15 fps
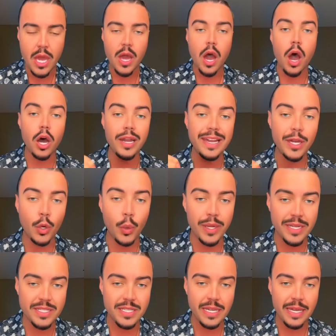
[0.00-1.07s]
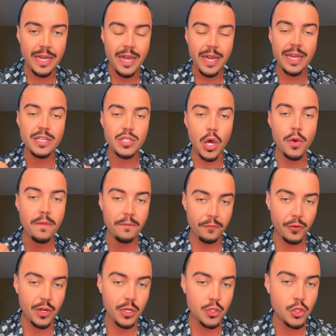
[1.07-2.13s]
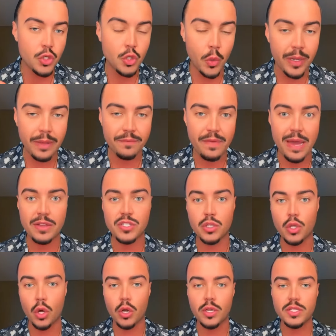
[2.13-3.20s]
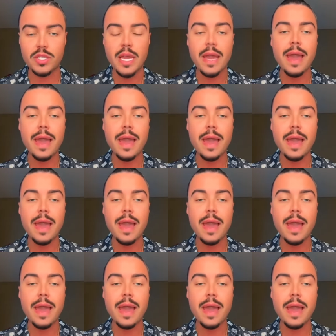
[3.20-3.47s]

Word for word: Our liquidity is over $320,000.